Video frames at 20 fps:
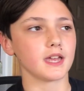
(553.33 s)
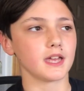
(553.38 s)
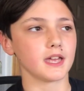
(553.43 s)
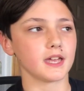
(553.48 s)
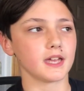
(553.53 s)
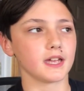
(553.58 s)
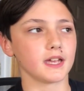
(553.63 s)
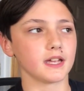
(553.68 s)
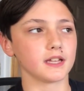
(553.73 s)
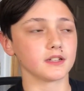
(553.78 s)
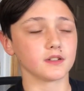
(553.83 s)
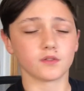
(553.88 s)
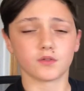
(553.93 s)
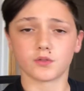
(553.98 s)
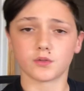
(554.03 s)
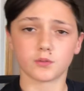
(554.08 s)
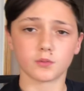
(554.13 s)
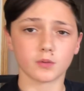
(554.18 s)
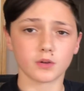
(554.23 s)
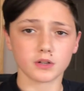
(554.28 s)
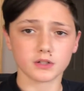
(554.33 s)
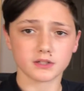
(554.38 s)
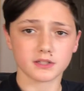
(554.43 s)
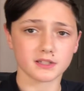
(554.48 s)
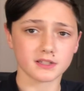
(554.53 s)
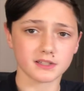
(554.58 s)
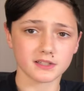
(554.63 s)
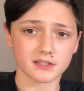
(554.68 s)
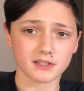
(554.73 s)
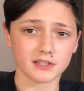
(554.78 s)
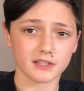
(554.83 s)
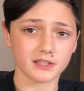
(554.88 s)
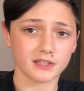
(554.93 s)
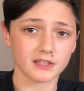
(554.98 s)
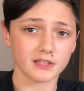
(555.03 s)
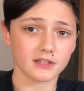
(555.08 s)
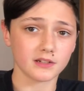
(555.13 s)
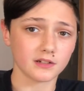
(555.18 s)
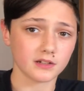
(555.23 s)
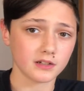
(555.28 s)
and if you want to
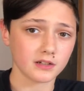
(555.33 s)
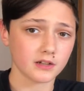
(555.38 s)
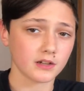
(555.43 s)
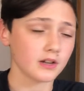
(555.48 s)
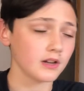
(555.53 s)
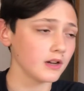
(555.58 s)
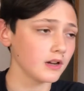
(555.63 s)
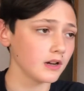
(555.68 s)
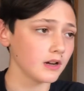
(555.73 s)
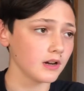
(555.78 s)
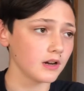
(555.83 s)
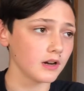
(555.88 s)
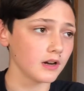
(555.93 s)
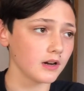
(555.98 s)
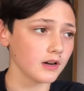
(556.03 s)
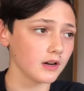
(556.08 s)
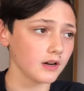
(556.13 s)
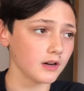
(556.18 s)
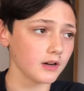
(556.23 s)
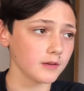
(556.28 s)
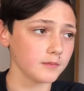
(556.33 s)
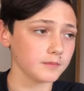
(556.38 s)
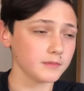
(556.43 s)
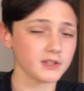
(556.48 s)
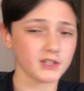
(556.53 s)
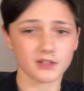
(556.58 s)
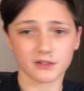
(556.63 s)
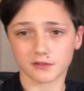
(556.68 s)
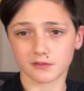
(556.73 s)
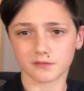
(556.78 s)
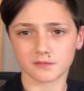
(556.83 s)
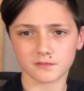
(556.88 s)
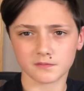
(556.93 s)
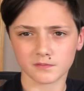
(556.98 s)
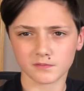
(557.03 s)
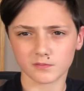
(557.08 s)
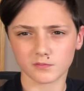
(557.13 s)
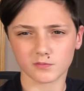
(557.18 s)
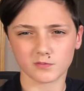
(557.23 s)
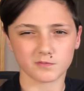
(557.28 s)
see their,
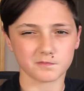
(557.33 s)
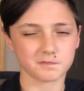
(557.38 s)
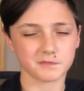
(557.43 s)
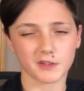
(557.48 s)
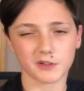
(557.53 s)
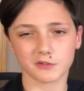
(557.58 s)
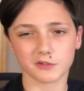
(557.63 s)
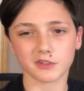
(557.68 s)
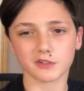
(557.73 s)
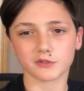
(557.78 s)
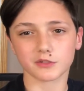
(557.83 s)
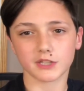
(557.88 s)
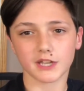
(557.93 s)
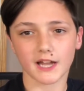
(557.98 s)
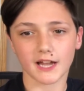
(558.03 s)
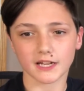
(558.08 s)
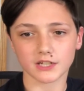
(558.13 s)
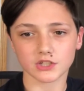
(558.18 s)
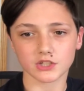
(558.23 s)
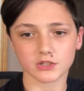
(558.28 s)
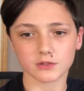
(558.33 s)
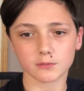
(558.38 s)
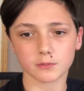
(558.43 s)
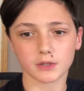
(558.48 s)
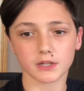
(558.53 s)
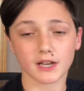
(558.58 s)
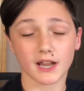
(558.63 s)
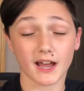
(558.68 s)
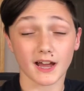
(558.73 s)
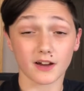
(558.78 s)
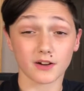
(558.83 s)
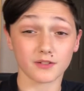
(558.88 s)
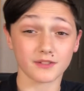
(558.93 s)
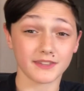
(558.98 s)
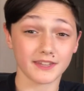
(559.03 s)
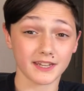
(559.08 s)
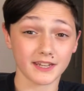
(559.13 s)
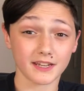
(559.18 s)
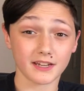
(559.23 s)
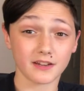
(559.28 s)
not really reaction, but how
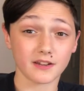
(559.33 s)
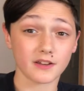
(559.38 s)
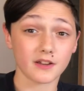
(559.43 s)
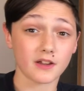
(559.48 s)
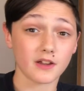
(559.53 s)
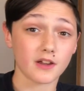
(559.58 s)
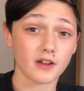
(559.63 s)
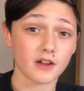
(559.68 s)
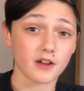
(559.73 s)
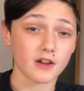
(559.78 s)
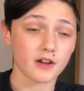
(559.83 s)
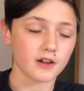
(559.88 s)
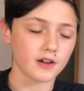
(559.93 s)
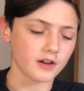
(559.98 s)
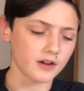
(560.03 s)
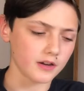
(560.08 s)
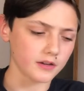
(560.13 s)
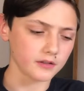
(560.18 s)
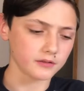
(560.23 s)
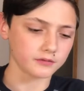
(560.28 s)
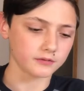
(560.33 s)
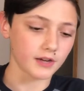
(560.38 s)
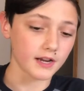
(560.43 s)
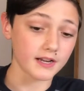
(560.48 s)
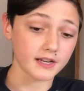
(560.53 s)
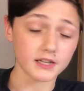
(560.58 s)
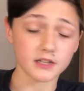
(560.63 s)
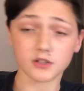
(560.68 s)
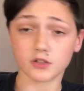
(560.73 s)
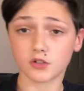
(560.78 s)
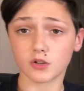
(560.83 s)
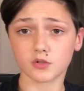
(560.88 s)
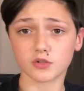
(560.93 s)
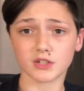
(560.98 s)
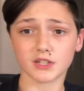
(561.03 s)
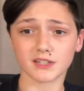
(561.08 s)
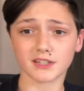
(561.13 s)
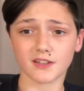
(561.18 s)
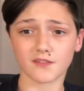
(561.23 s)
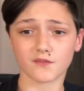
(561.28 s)
they rate it, go
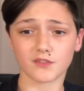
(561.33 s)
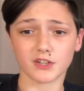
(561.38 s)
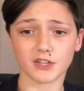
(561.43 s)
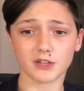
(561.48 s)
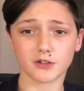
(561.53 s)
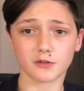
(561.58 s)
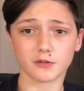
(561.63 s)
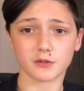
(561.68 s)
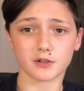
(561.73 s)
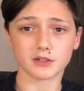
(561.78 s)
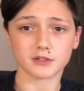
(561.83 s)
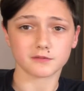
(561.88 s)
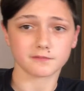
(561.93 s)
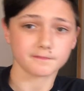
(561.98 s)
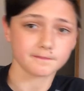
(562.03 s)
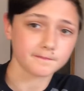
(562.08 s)
check that video out.